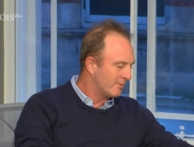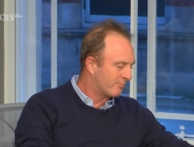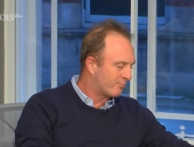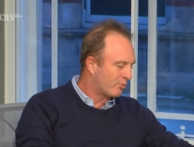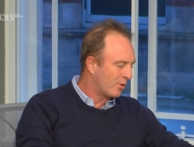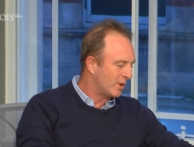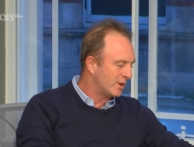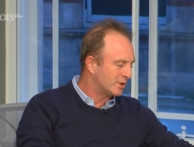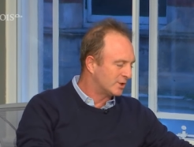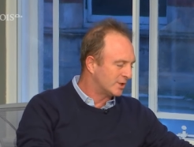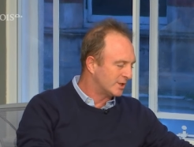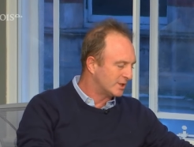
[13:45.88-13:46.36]
The
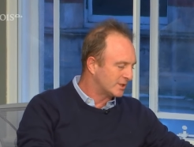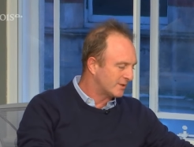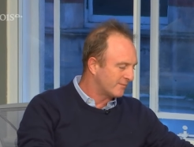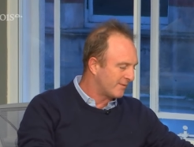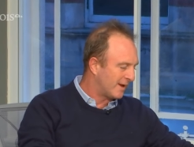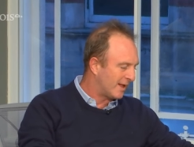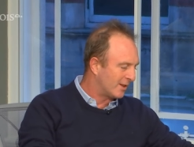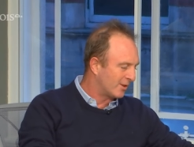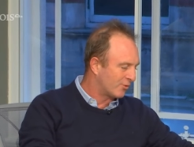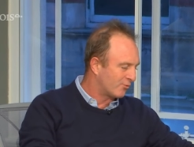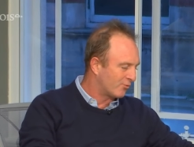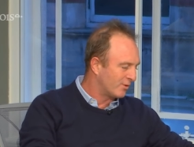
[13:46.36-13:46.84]
Prejudice
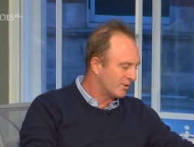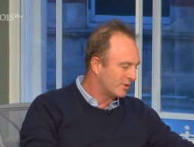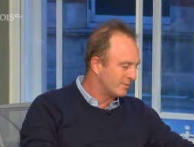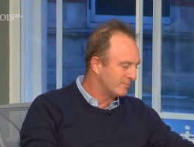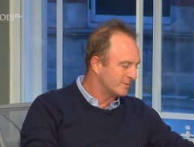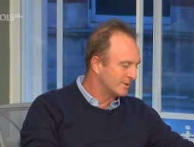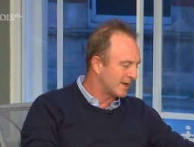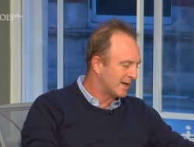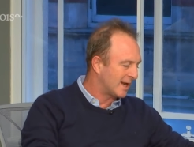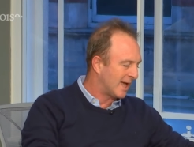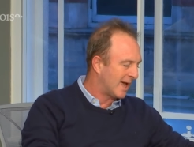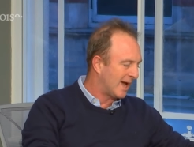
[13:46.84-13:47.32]
of
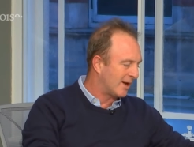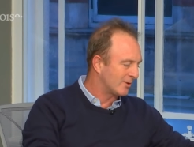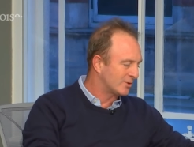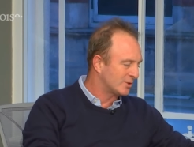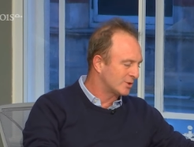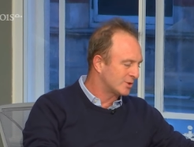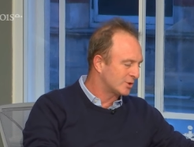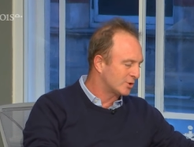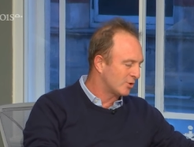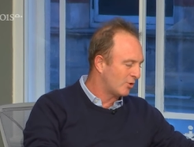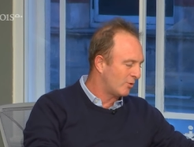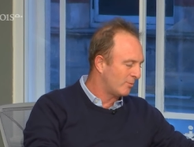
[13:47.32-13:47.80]
Algorithms and How
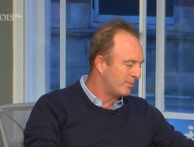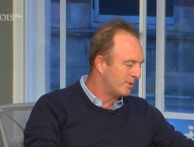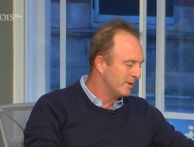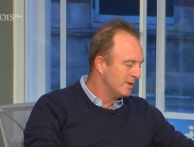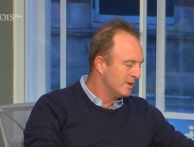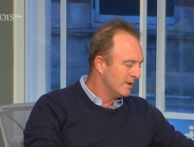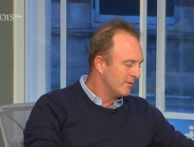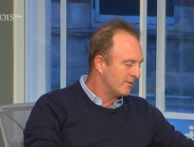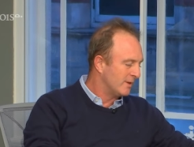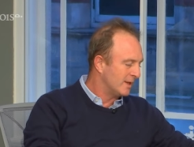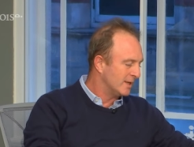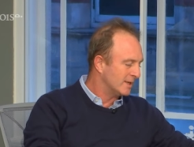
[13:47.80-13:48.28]
to Stop
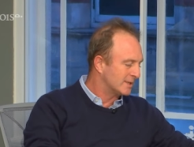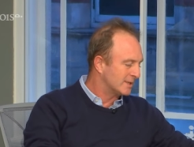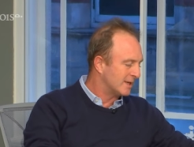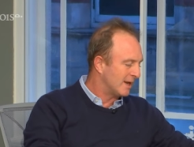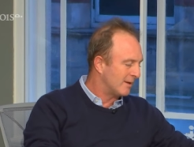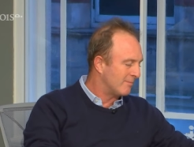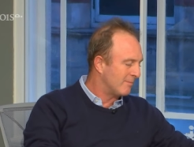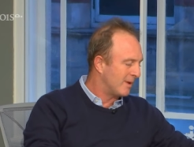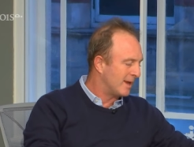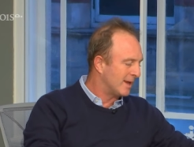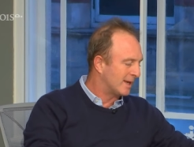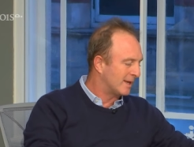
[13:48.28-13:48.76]
the
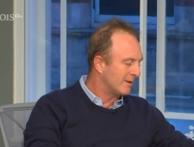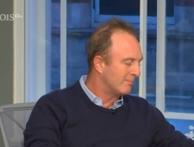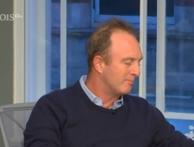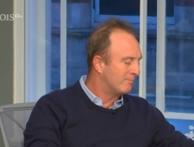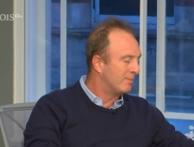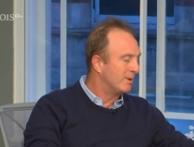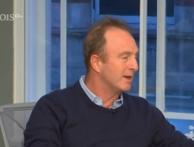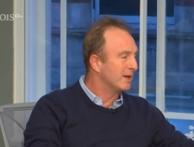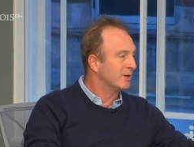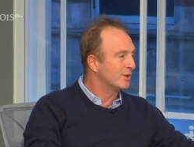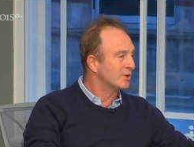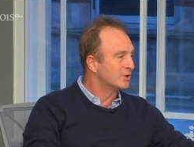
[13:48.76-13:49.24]
Internet Making
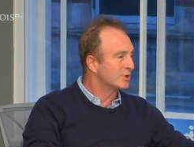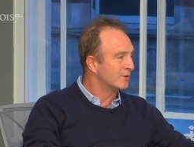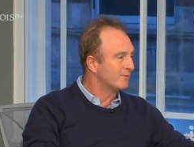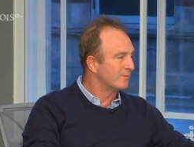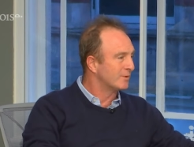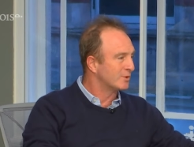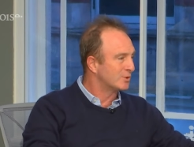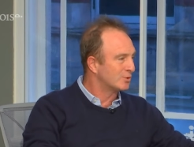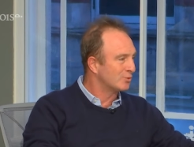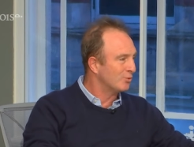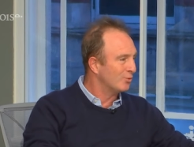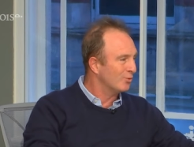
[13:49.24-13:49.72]
Bigots
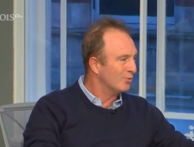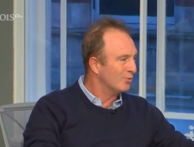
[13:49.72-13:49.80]
of Us